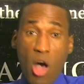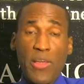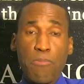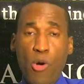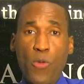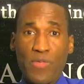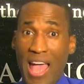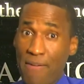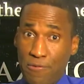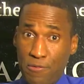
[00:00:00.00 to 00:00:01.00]
other popes
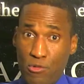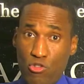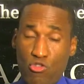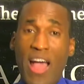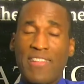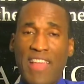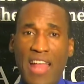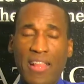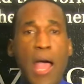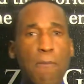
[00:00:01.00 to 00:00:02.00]
have tried
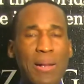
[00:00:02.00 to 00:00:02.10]
that,